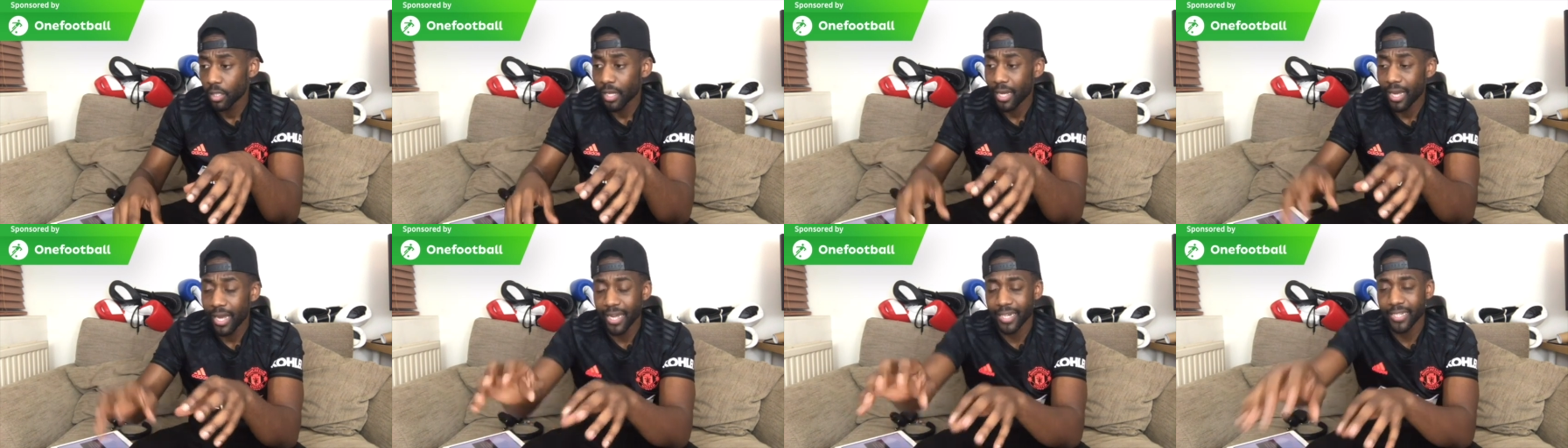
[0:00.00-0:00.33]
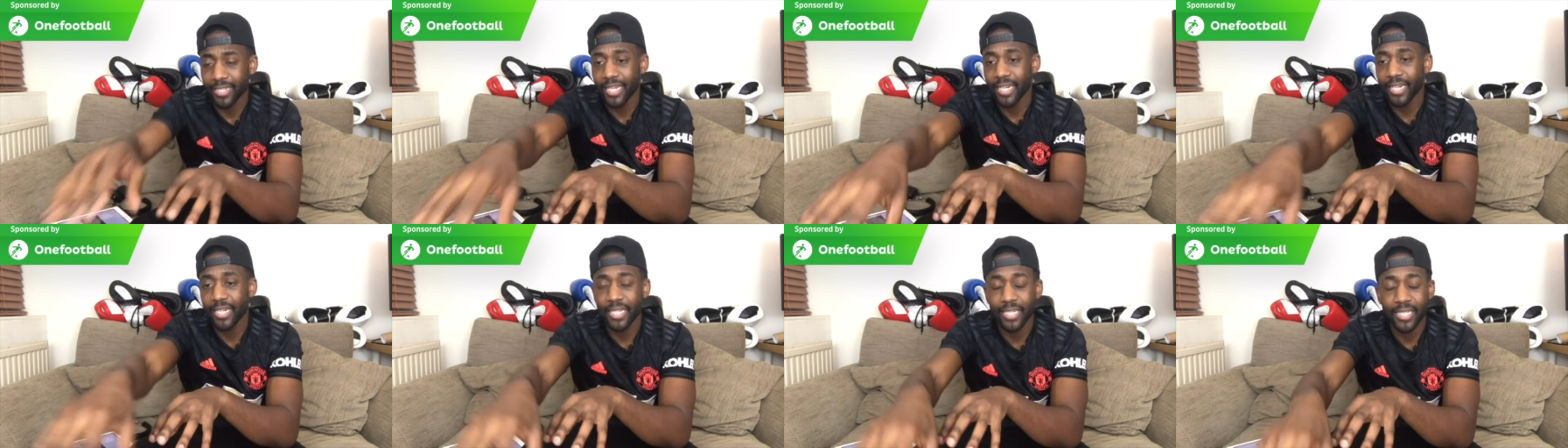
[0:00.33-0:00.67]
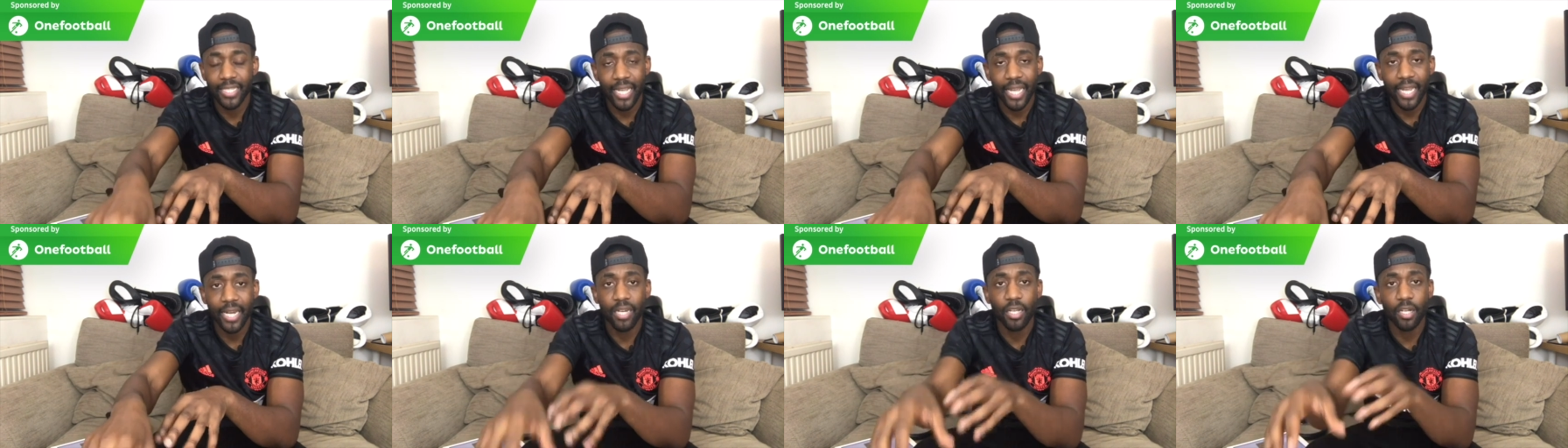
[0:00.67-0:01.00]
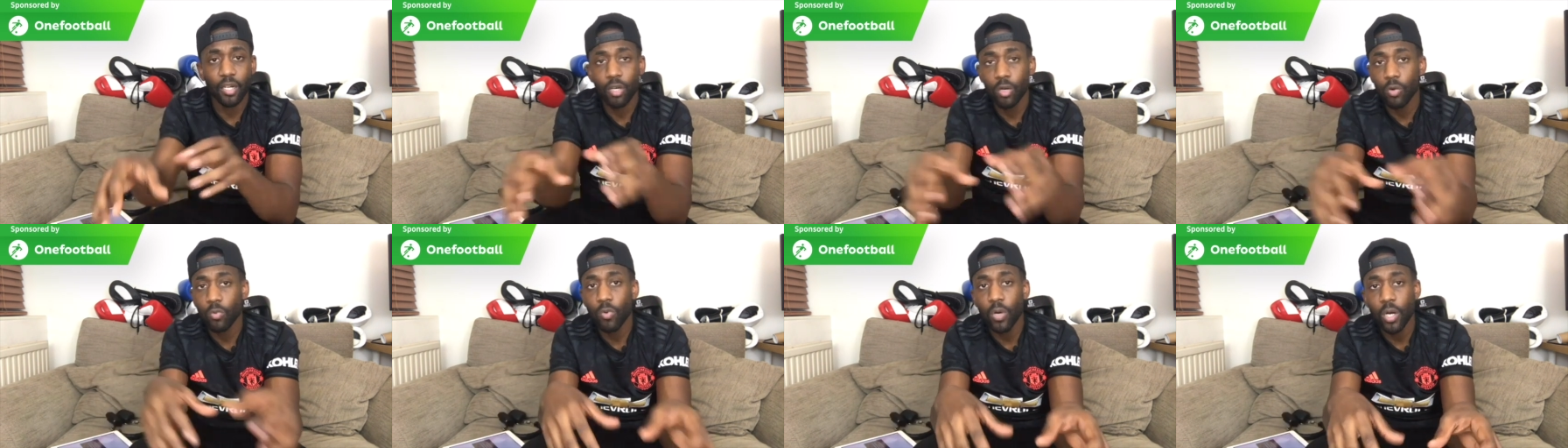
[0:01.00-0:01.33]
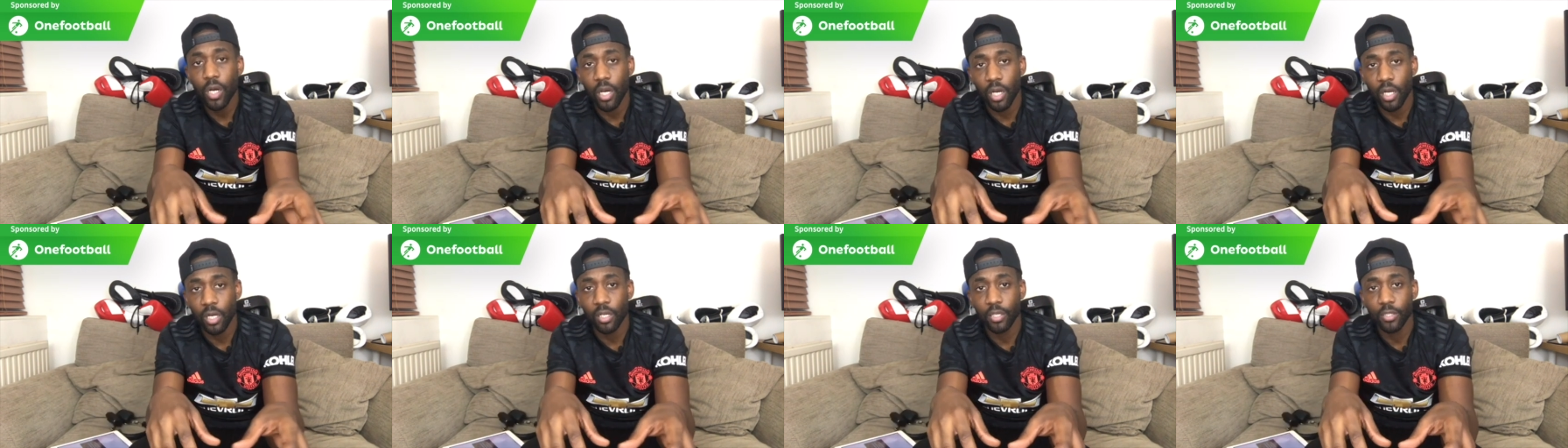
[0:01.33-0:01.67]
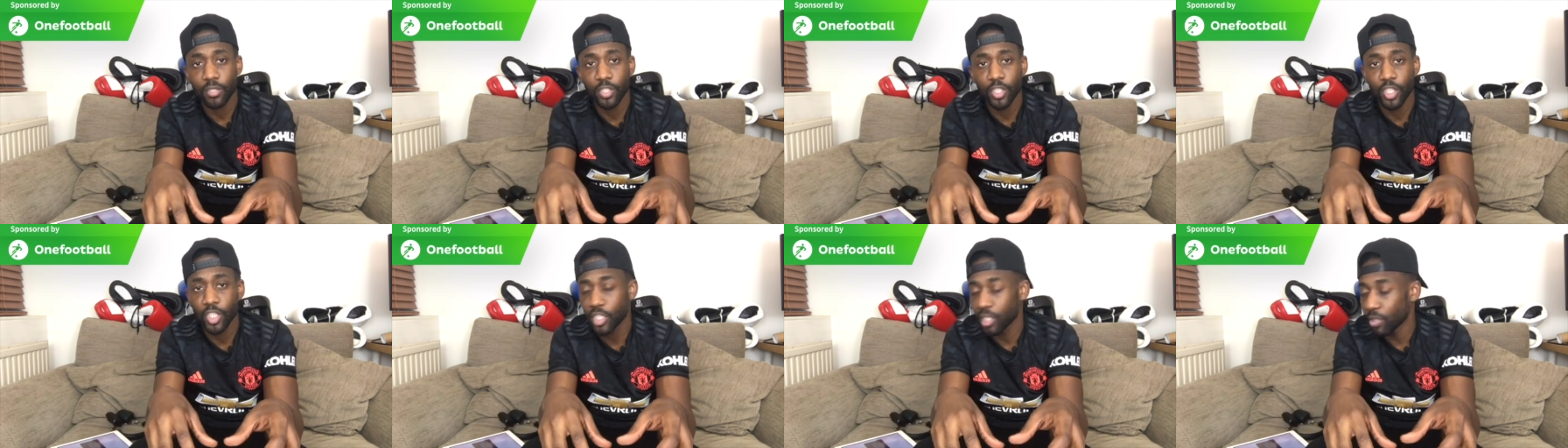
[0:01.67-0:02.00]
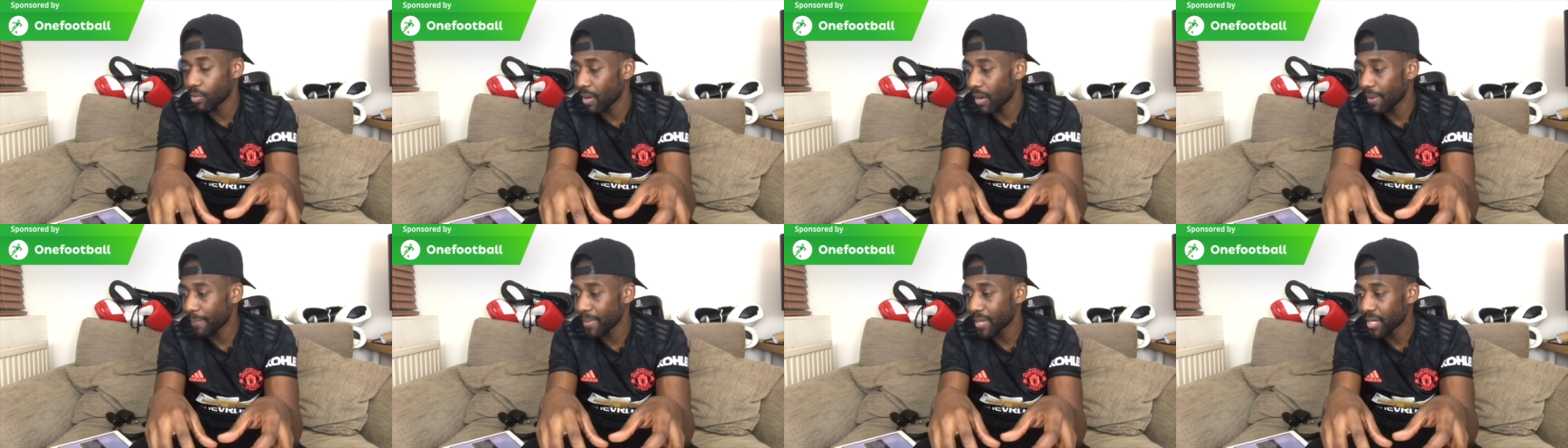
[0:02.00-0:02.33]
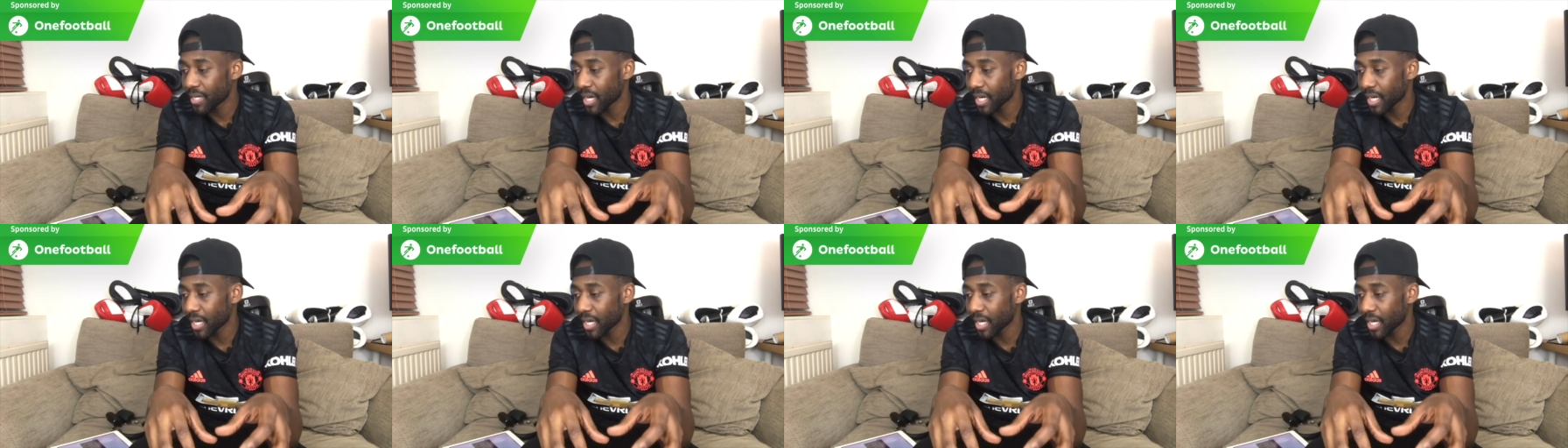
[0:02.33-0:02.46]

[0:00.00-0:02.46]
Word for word: and then the ten. It can work. Do you see what I mean?